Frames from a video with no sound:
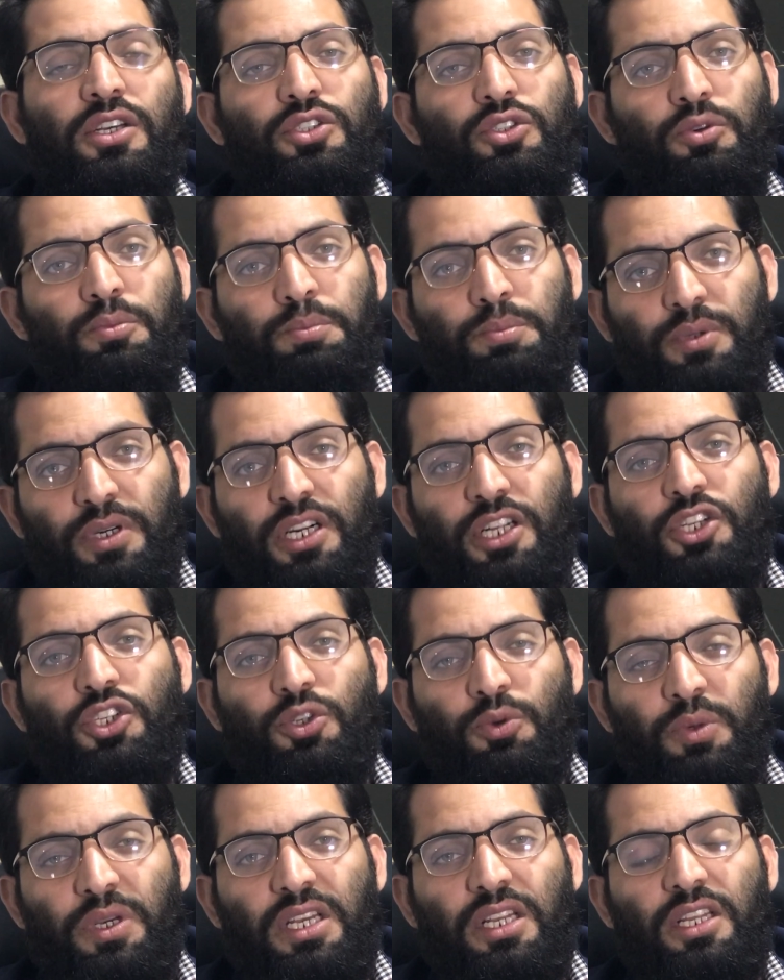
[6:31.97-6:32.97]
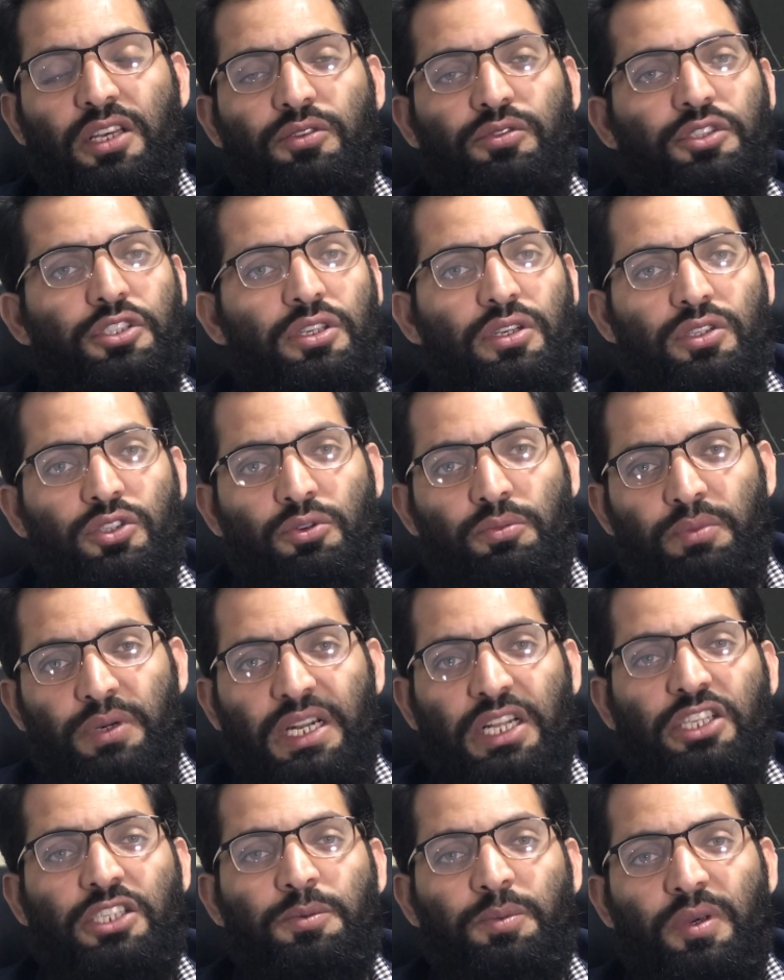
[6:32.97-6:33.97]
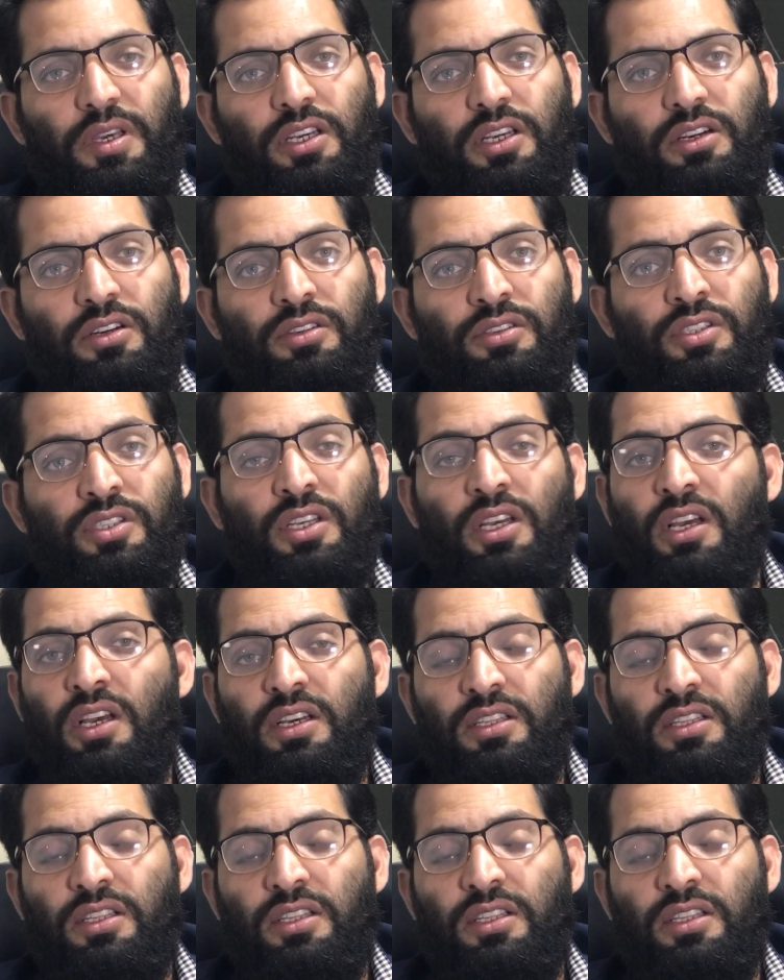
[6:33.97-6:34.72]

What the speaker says: to British videos, to British speakers,